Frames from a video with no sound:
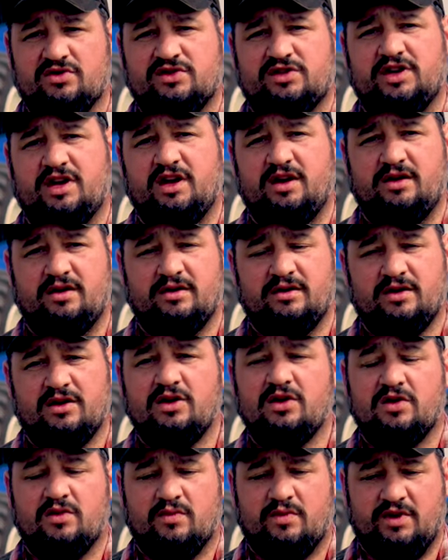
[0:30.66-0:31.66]
seed.
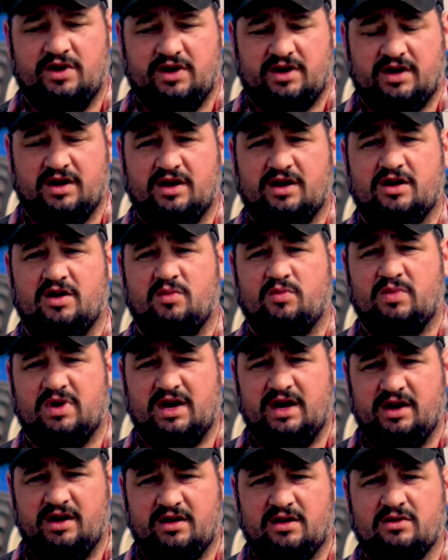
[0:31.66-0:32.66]
When you can
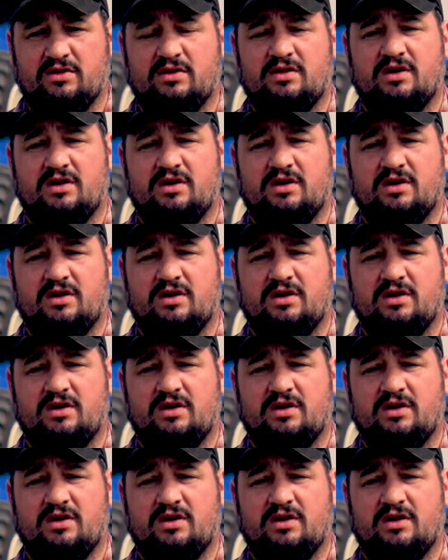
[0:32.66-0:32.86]
combine, you go